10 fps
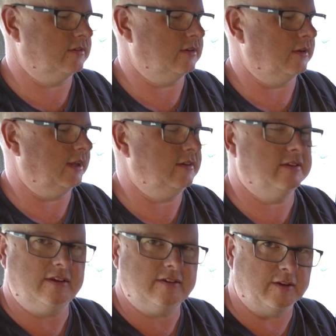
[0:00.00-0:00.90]
So is
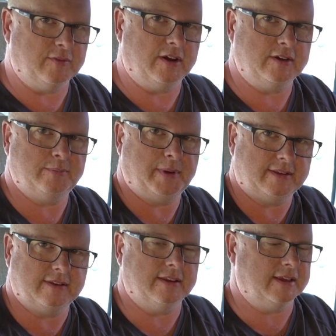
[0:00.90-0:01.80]
this device
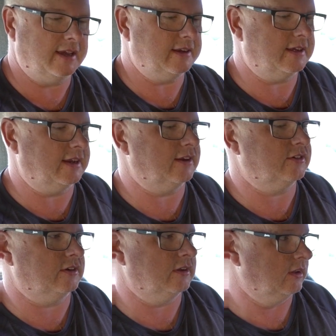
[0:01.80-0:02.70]
better than getting a
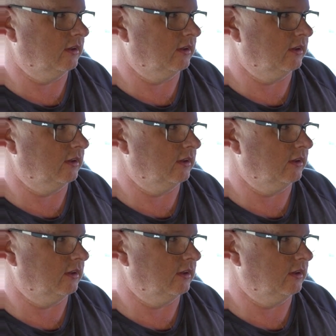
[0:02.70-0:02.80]
connection